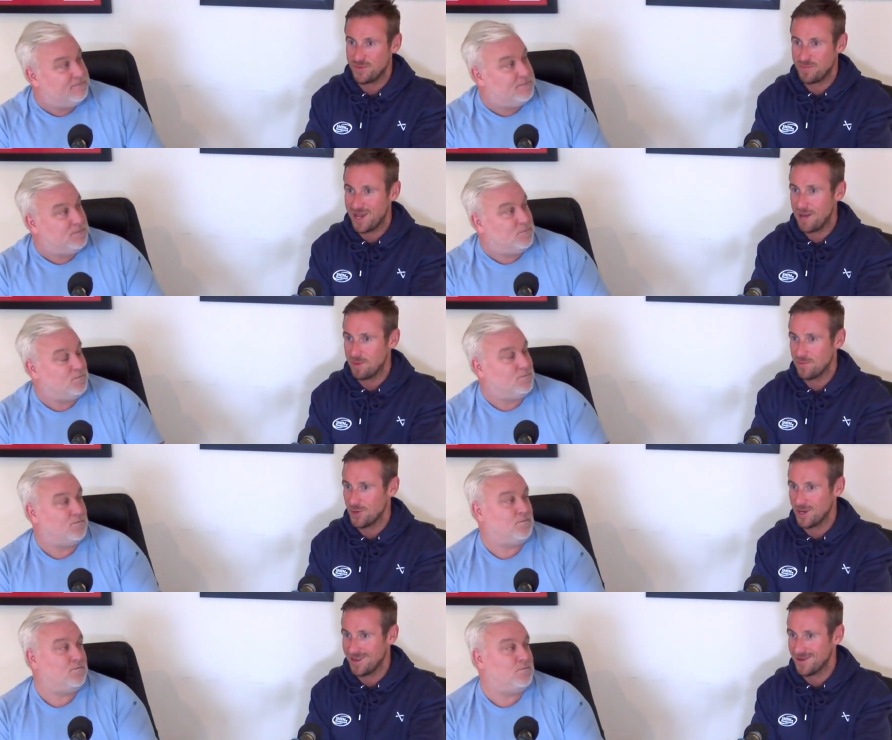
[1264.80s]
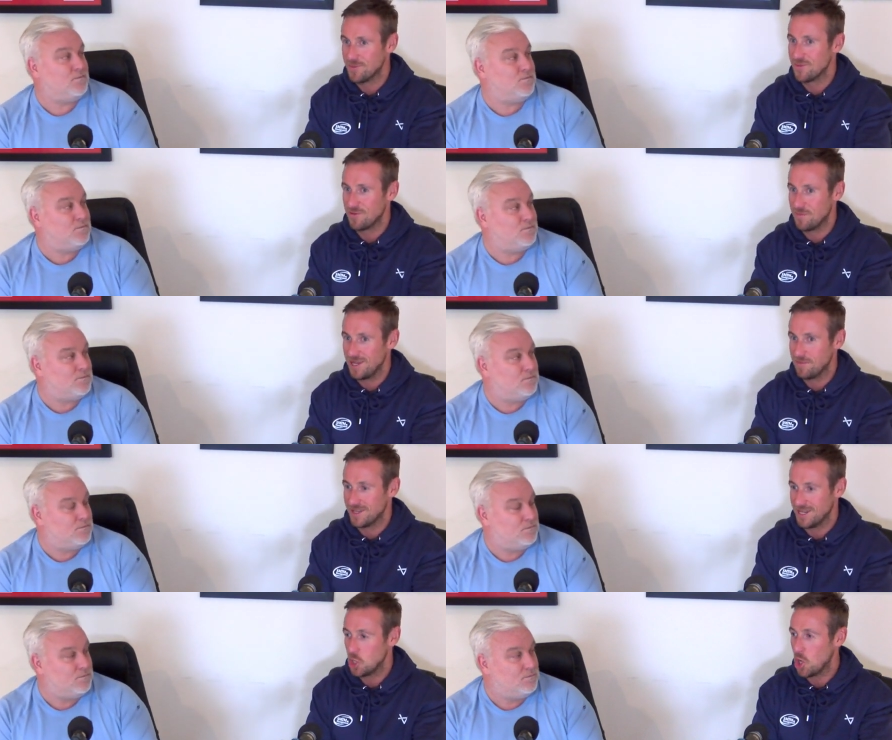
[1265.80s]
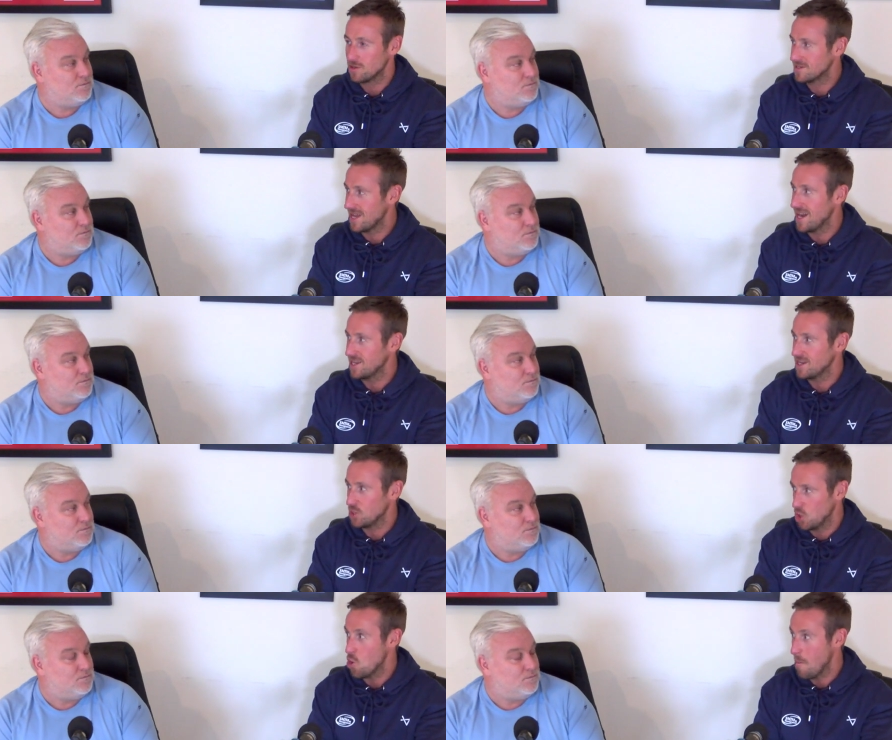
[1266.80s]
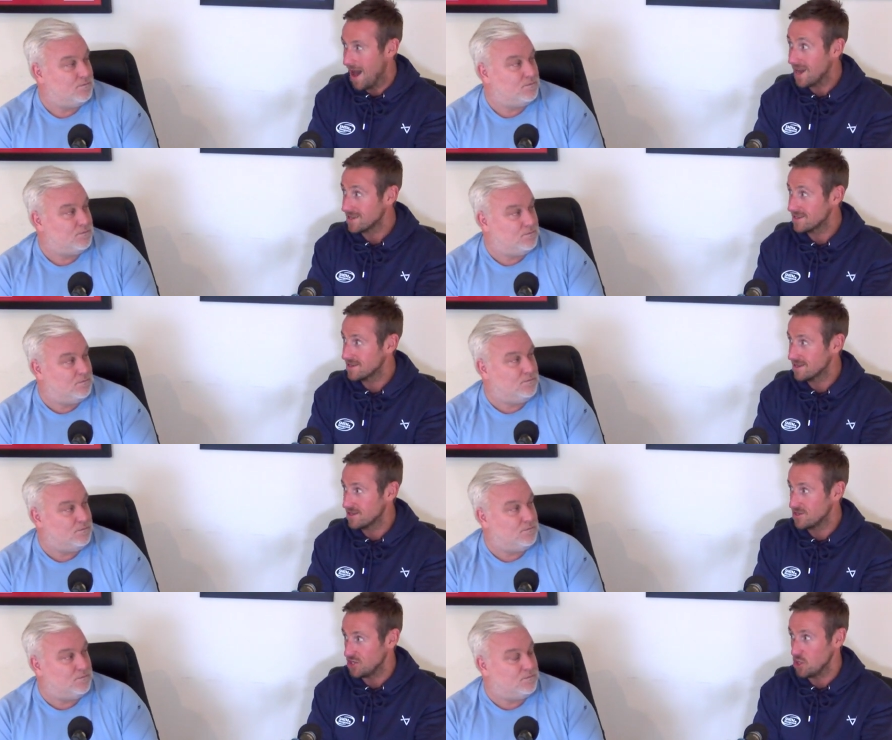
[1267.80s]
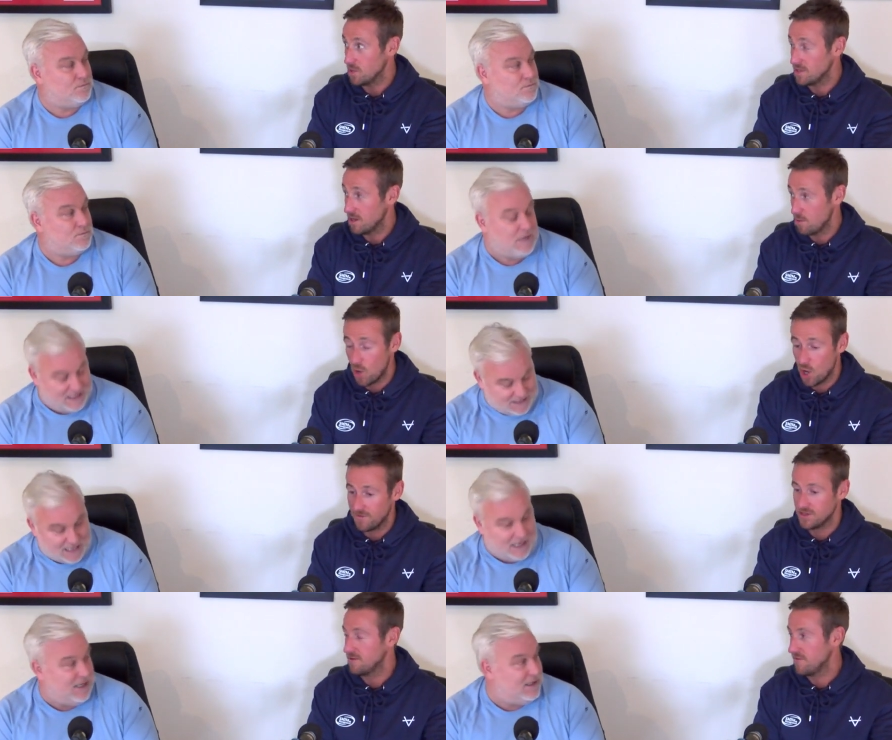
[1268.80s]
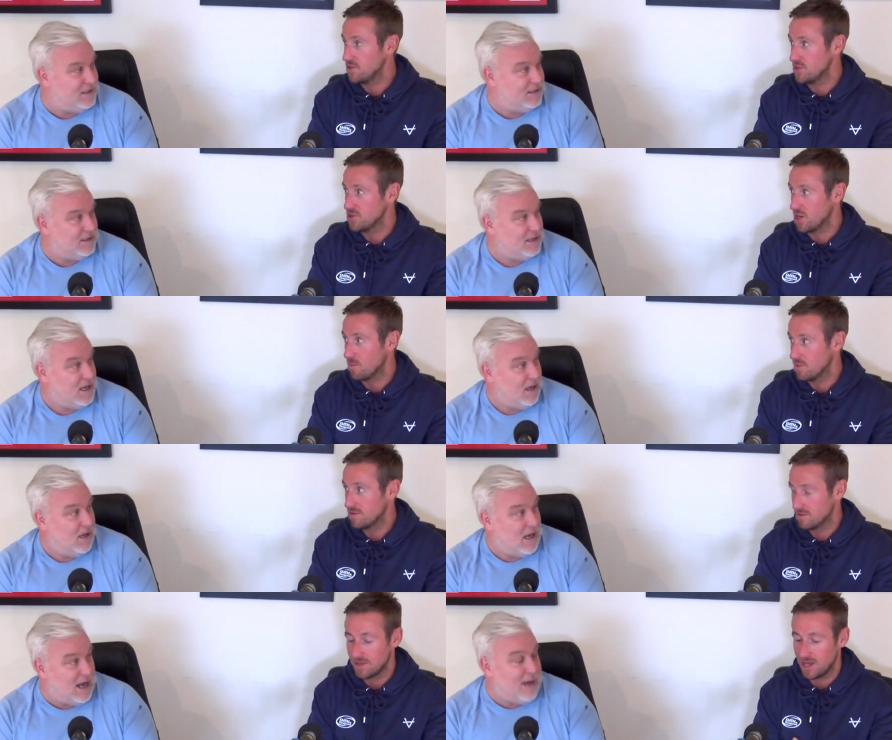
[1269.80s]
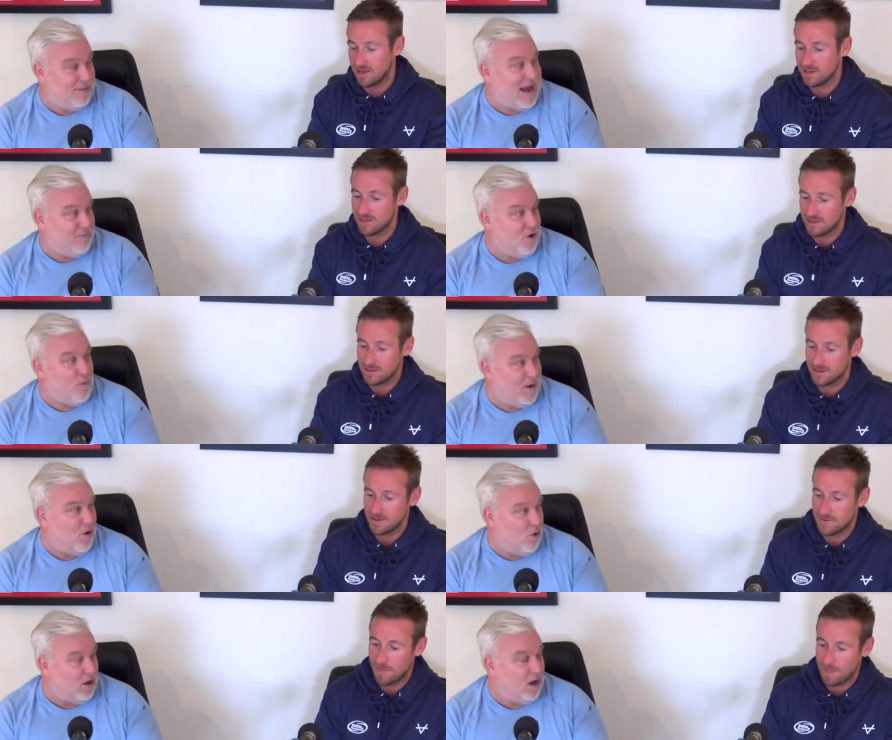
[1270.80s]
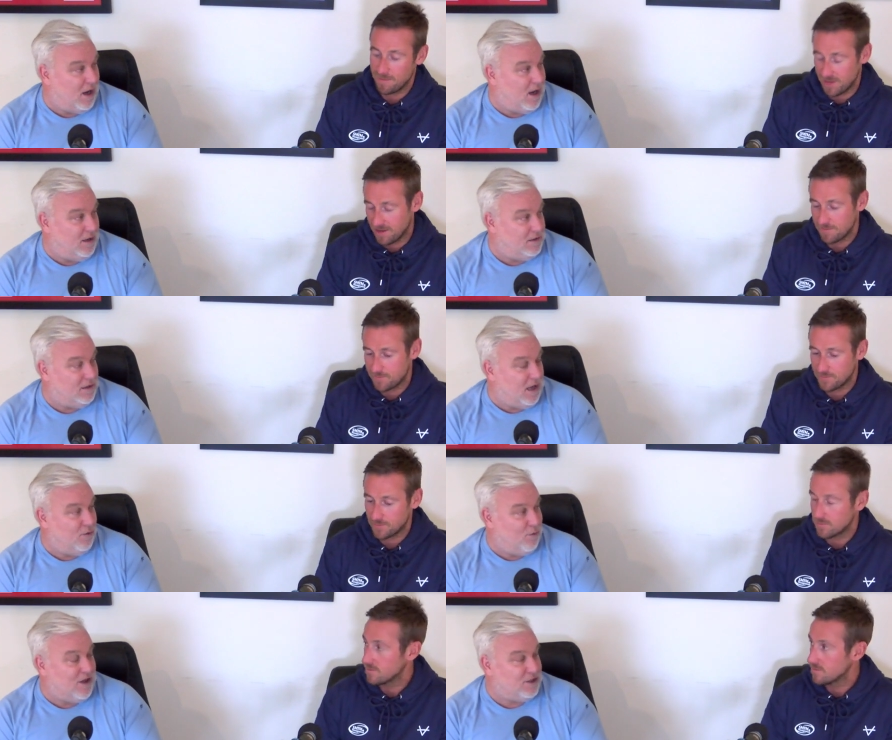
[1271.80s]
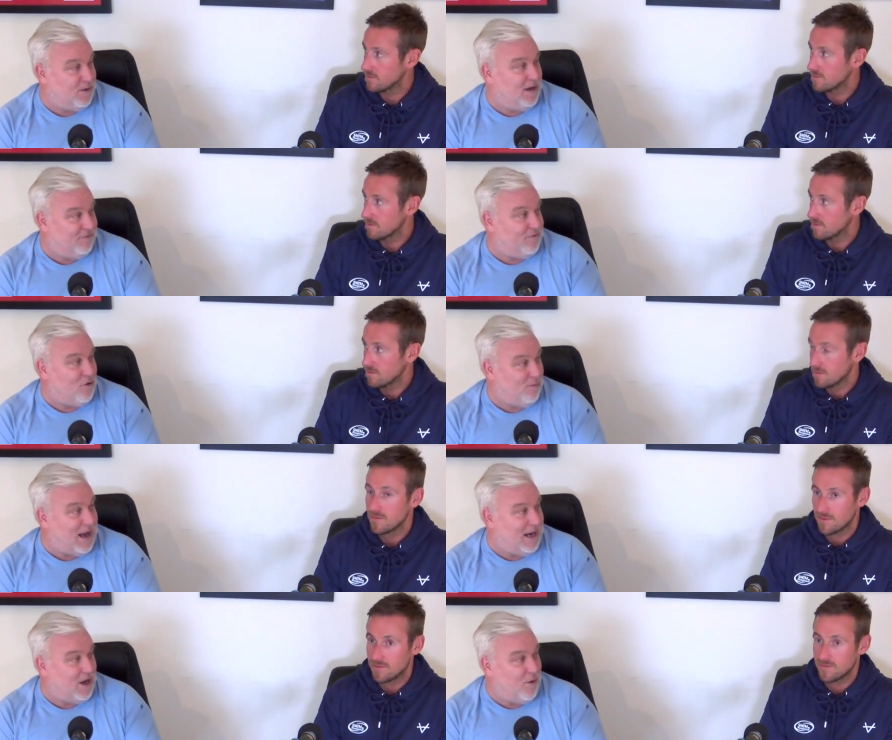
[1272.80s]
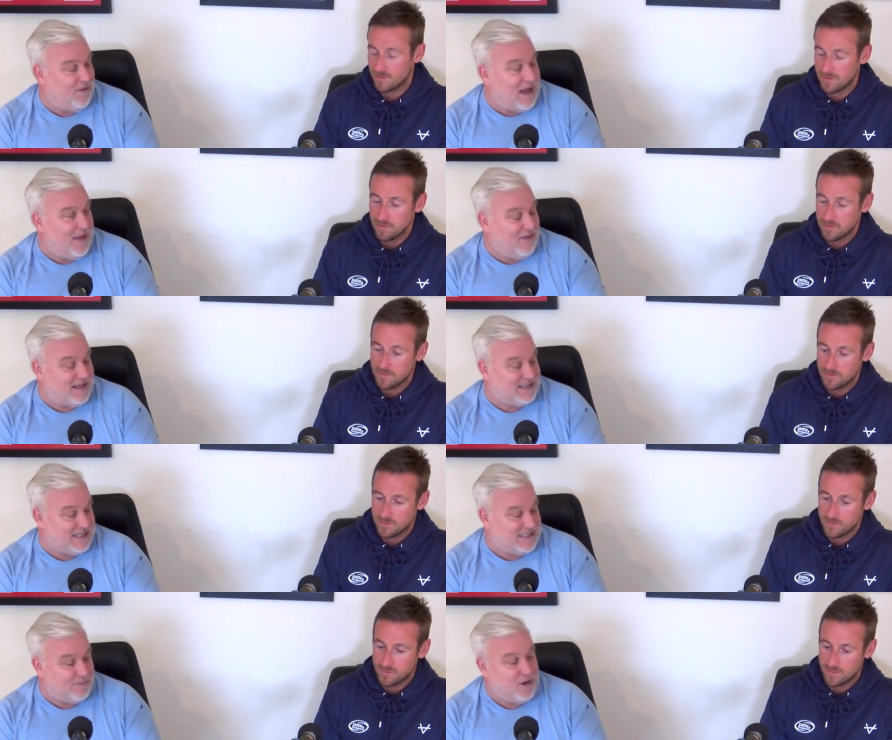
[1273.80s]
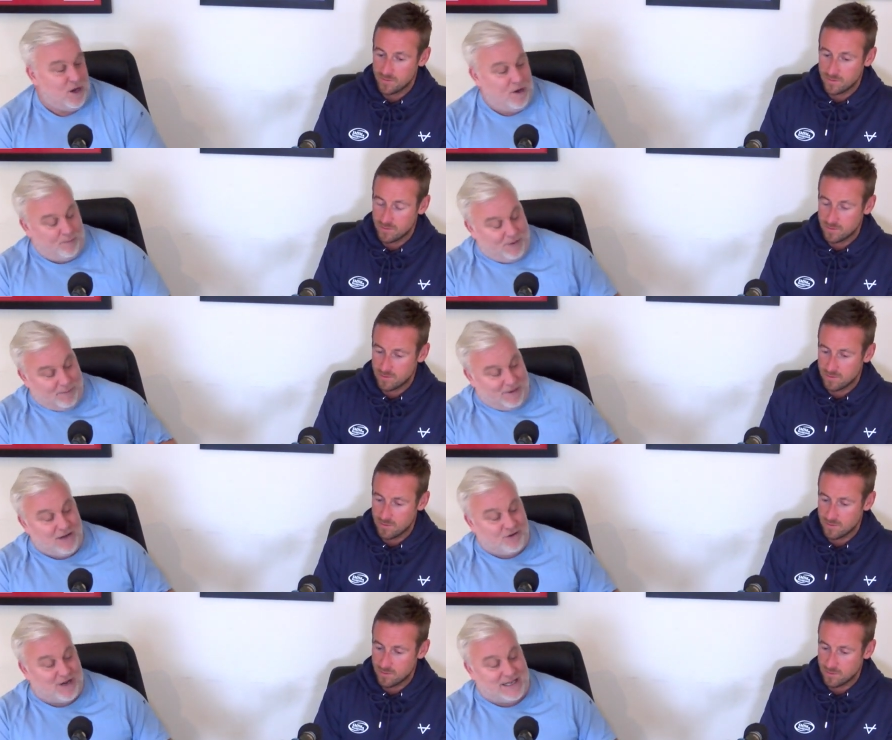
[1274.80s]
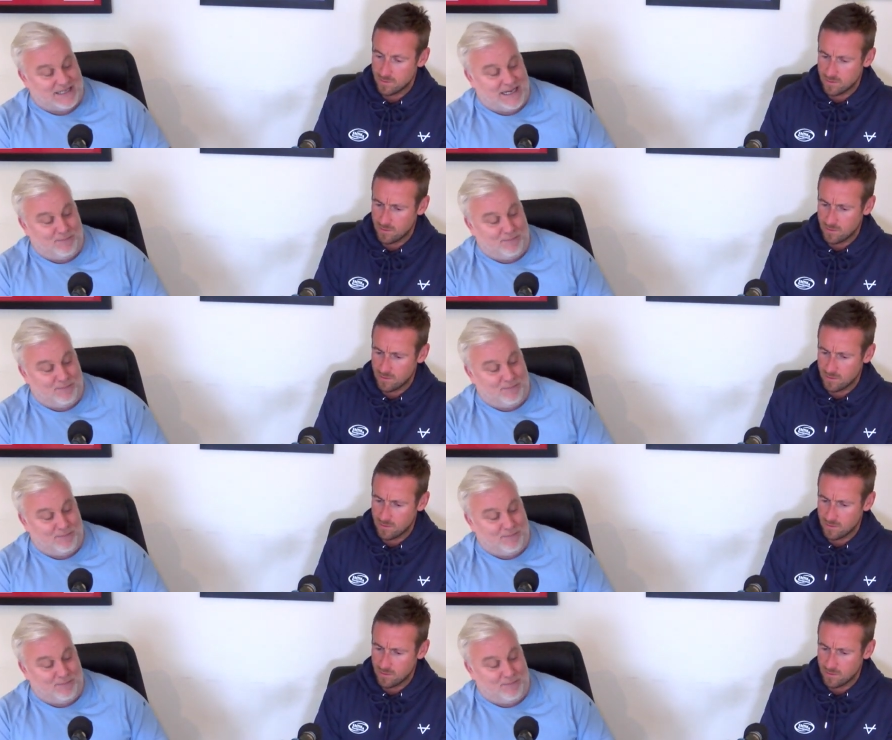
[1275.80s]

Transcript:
Speaker 1: would be happy putting a number of people in alongside Lomax mm. to do a, a more exactly. than sufficient job.
Speaker 2: Yeah. And behind Roby at hooker yeah. and, and Welsby at fullback, you know, and that and that system. But it'd be interesting